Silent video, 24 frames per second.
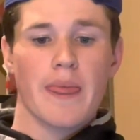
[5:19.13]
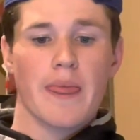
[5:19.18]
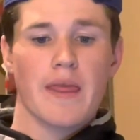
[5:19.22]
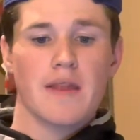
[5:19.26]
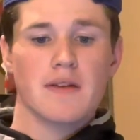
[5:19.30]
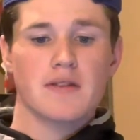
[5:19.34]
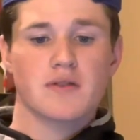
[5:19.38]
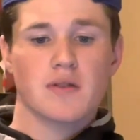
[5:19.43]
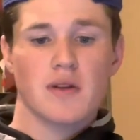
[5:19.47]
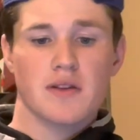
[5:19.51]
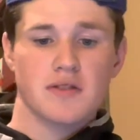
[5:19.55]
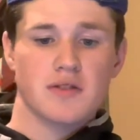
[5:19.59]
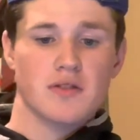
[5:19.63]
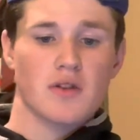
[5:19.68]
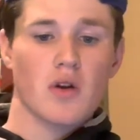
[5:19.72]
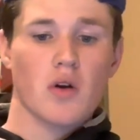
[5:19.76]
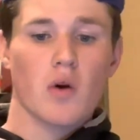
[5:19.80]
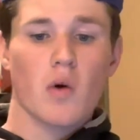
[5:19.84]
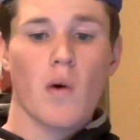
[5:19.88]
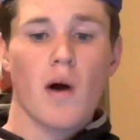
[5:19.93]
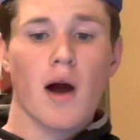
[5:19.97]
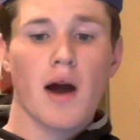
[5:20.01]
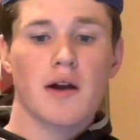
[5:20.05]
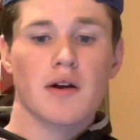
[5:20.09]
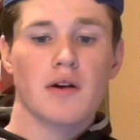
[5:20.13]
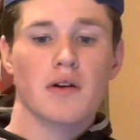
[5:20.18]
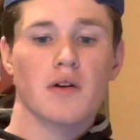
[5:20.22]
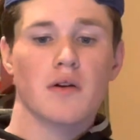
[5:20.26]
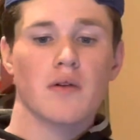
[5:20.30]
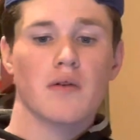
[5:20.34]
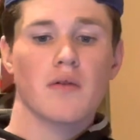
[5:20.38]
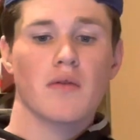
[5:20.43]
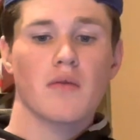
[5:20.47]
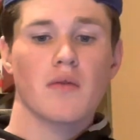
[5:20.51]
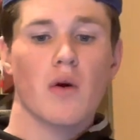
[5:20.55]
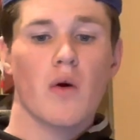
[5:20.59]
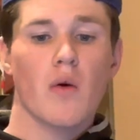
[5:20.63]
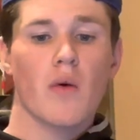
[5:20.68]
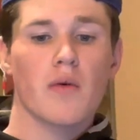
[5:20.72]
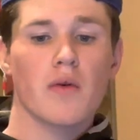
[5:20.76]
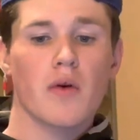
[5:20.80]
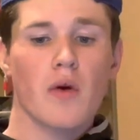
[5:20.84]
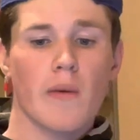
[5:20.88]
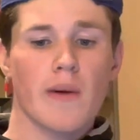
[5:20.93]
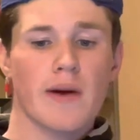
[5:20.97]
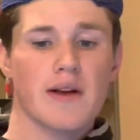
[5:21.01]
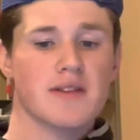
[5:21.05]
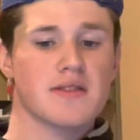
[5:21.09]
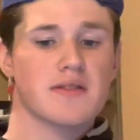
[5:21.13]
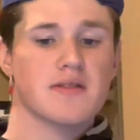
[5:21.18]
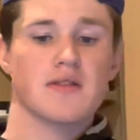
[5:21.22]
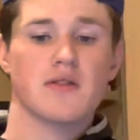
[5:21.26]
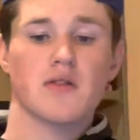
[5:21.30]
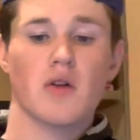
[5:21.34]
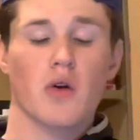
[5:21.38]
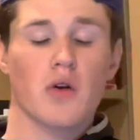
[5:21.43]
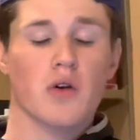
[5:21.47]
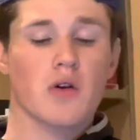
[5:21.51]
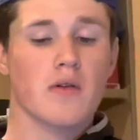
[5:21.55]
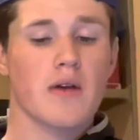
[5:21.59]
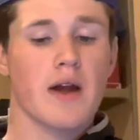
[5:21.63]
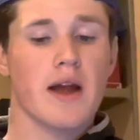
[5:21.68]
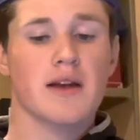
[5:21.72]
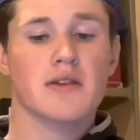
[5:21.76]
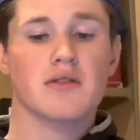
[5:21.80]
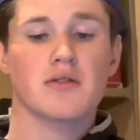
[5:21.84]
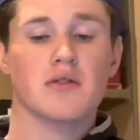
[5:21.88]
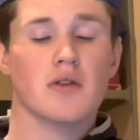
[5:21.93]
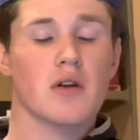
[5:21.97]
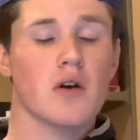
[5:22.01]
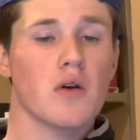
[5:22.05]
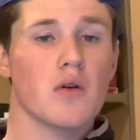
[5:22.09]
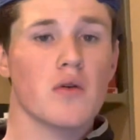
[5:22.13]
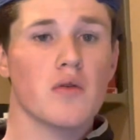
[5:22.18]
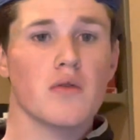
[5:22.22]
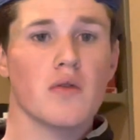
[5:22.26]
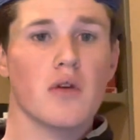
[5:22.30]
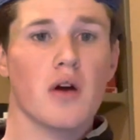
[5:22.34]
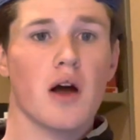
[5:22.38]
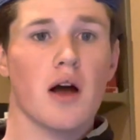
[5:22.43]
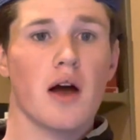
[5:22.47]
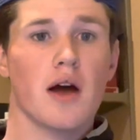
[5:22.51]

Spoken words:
So as you know, quieter noise, no cranks, and no